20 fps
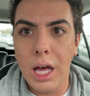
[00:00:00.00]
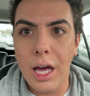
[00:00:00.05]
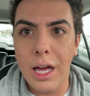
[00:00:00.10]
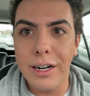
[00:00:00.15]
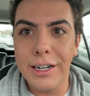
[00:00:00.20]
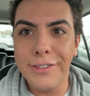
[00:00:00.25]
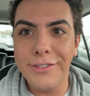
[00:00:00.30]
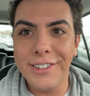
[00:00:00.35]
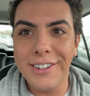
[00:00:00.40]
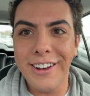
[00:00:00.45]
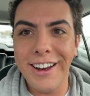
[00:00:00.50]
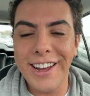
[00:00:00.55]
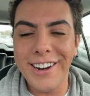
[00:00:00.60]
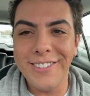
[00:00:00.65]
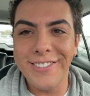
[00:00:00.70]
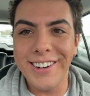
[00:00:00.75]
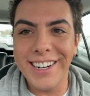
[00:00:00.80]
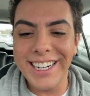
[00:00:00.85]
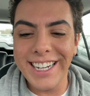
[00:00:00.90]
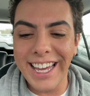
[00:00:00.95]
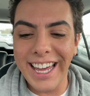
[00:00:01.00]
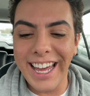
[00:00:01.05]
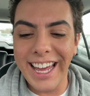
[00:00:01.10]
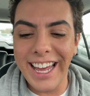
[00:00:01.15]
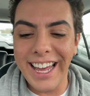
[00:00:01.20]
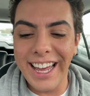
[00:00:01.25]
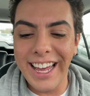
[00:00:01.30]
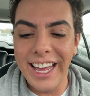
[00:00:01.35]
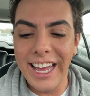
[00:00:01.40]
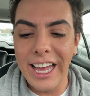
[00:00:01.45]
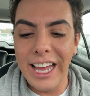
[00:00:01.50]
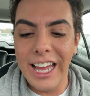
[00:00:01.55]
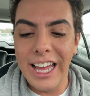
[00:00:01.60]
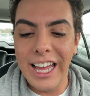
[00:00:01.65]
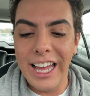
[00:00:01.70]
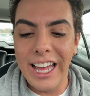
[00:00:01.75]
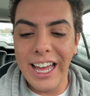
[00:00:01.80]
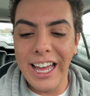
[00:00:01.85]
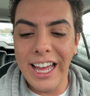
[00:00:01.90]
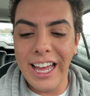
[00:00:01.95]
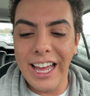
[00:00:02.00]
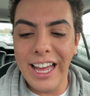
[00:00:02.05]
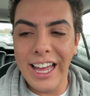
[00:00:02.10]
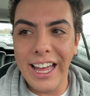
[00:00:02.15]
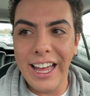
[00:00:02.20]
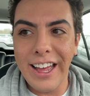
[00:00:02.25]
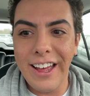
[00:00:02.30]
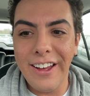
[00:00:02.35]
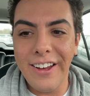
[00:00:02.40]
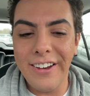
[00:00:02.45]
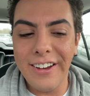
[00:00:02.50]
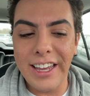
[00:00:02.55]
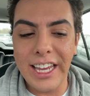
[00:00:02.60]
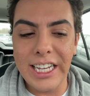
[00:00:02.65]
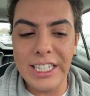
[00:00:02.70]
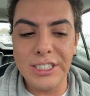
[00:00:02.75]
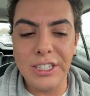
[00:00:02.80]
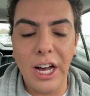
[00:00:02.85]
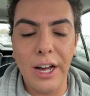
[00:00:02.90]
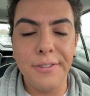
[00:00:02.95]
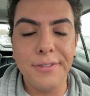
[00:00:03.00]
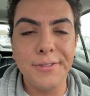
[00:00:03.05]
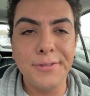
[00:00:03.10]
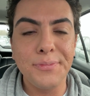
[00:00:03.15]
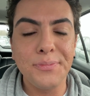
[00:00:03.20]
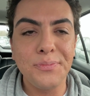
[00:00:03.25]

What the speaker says: I don't even know how to work it. Okay, it's off.